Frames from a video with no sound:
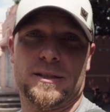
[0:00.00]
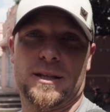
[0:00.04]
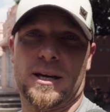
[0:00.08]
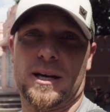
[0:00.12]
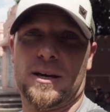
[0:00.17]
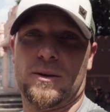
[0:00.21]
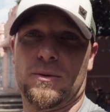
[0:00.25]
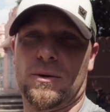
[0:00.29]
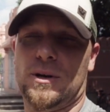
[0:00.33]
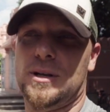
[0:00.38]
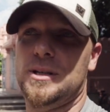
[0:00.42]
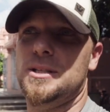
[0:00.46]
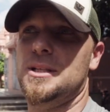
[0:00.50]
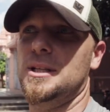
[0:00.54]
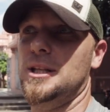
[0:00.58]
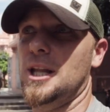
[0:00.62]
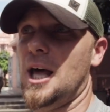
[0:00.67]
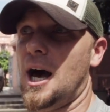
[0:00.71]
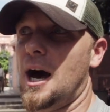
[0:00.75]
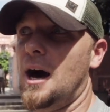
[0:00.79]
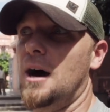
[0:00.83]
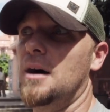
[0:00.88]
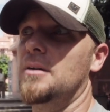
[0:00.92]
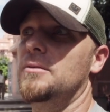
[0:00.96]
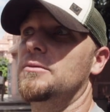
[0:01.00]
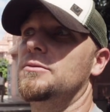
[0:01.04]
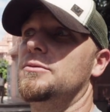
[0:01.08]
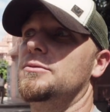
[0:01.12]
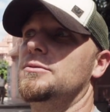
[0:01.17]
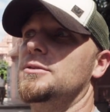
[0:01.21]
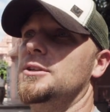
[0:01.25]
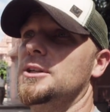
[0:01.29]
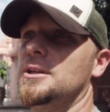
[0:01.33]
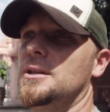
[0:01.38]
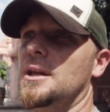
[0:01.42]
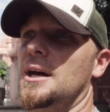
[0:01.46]
Like, what does
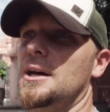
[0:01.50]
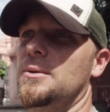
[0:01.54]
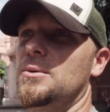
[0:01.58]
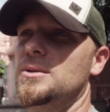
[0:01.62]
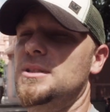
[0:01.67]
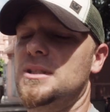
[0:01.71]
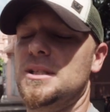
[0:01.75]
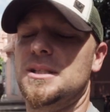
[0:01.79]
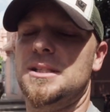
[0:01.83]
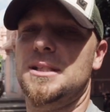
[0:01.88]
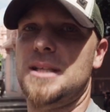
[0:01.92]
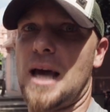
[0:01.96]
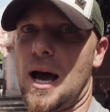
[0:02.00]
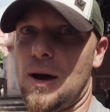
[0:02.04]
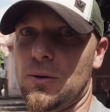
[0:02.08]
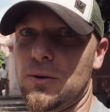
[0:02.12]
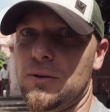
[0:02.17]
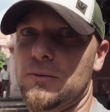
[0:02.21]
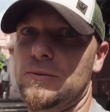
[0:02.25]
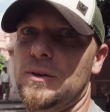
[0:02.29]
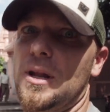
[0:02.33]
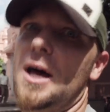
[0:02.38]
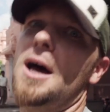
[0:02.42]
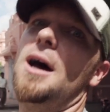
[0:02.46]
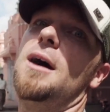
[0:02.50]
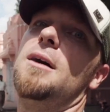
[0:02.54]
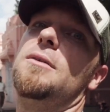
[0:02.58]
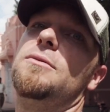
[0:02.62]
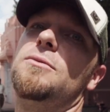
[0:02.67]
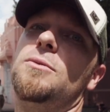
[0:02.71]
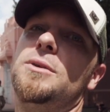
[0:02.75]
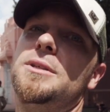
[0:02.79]
love look like? What's the sound of love?